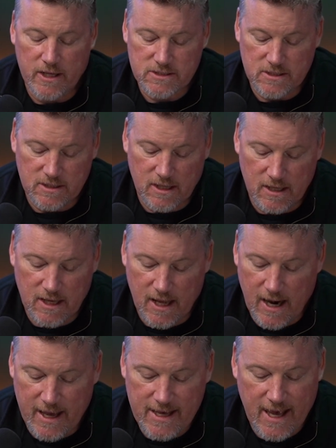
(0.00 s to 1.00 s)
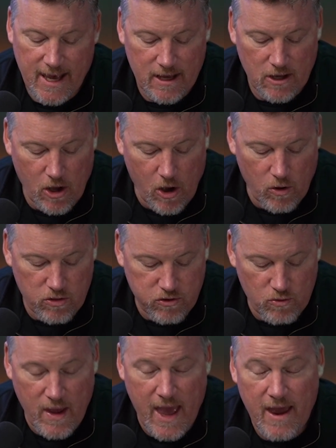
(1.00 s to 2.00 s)
And again, I can't go through
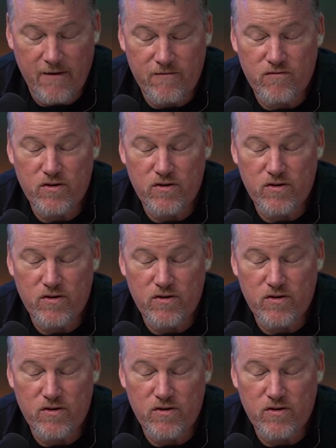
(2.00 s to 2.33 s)
every